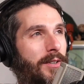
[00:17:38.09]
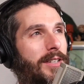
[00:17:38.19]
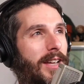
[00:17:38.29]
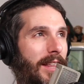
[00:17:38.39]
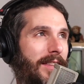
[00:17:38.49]
So it
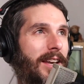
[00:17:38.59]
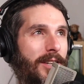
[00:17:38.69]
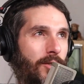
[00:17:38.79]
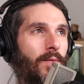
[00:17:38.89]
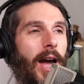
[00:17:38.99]
is kind of like that
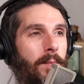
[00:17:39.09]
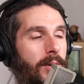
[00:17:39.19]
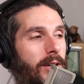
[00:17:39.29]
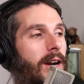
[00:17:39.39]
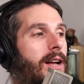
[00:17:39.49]
nice
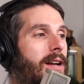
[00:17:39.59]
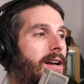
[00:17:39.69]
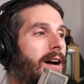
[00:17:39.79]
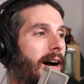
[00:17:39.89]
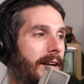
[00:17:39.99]
wrapper
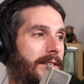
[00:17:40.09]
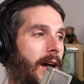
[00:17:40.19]
on